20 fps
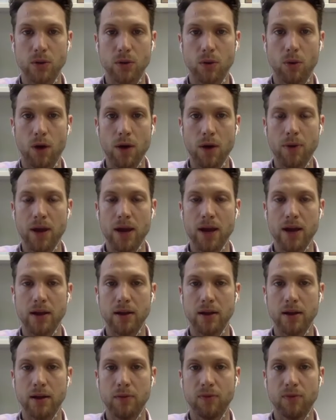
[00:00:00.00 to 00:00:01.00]
Why
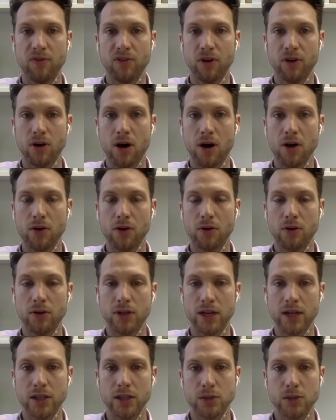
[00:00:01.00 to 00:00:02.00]
pay for a condo to
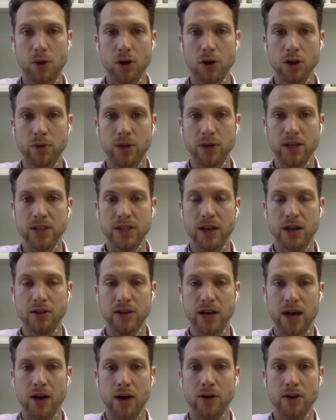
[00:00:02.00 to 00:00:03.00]
get small space
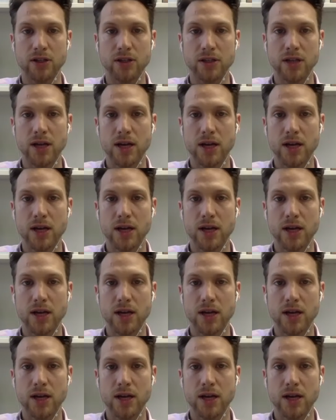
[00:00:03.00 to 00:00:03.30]
downtown and